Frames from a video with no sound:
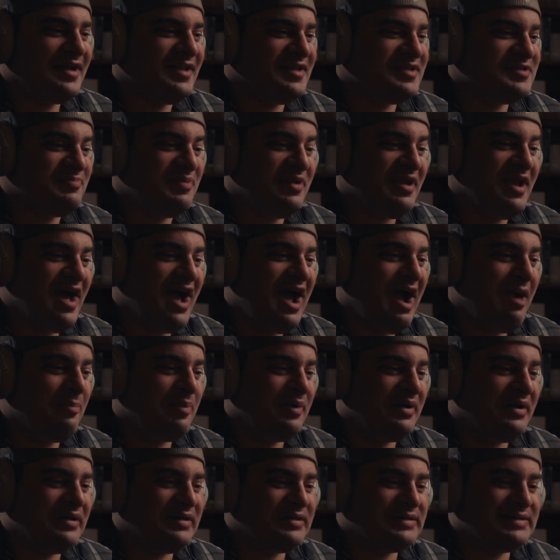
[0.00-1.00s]
has been
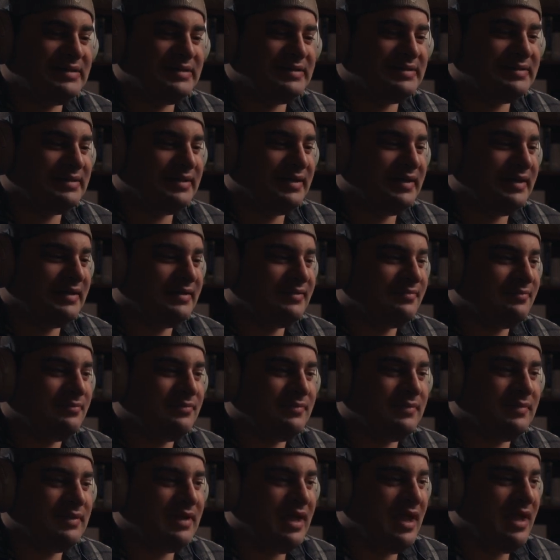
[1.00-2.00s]
happening since, like,
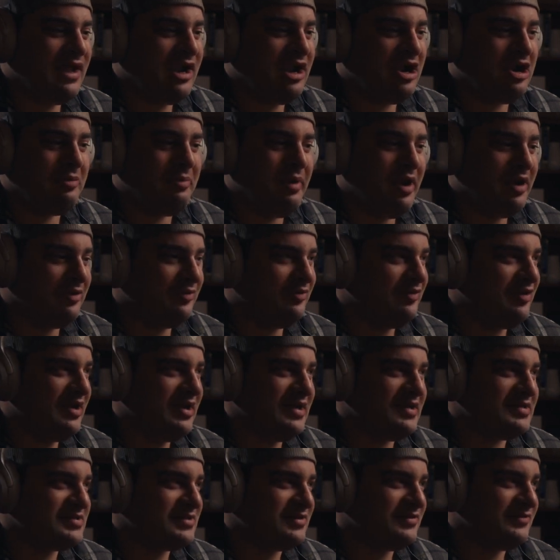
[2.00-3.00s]
the hair metal
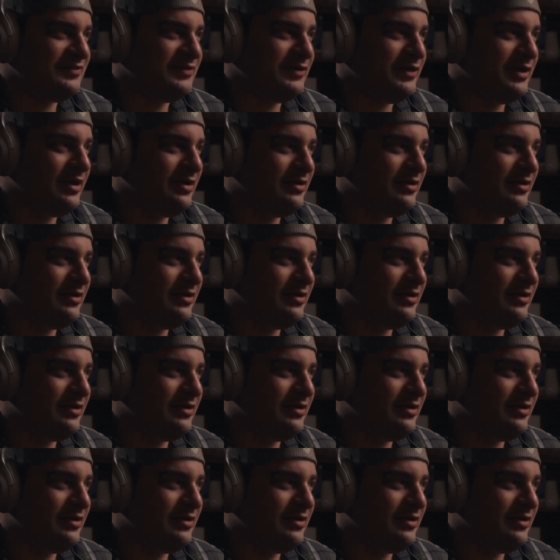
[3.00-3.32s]
days of,